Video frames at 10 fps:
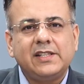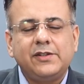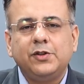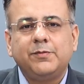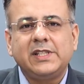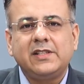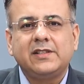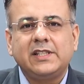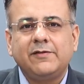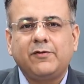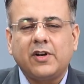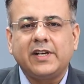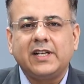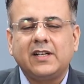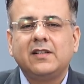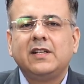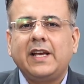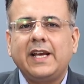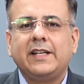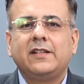this new business in Florida,
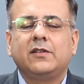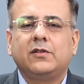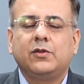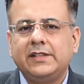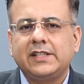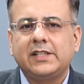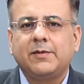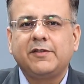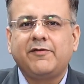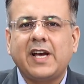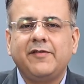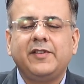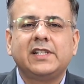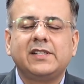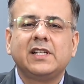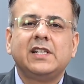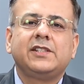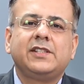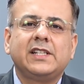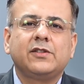and in just about 5 years
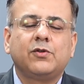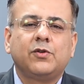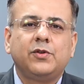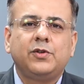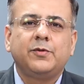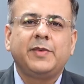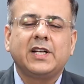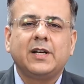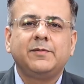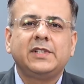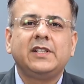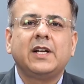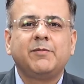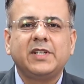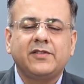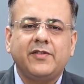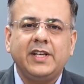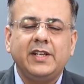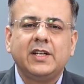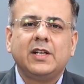she has grown to become the number
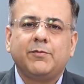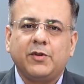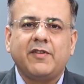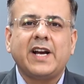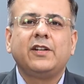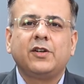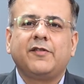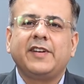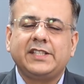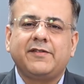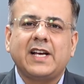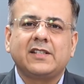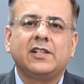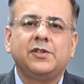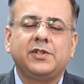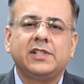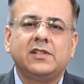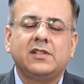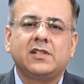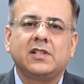3 provider of HVAC
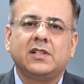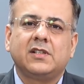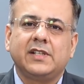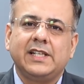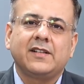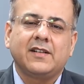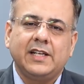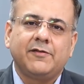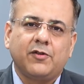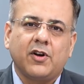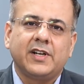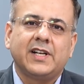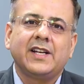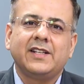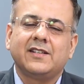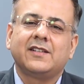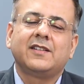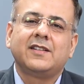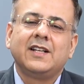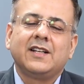solutions in Florida in
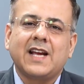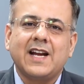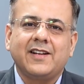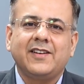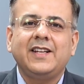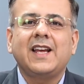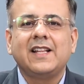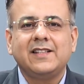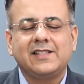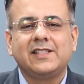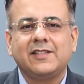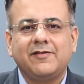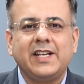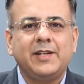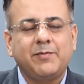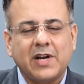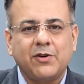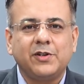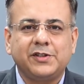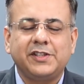her category, and this is a very
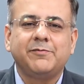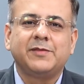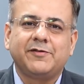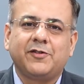proud achievement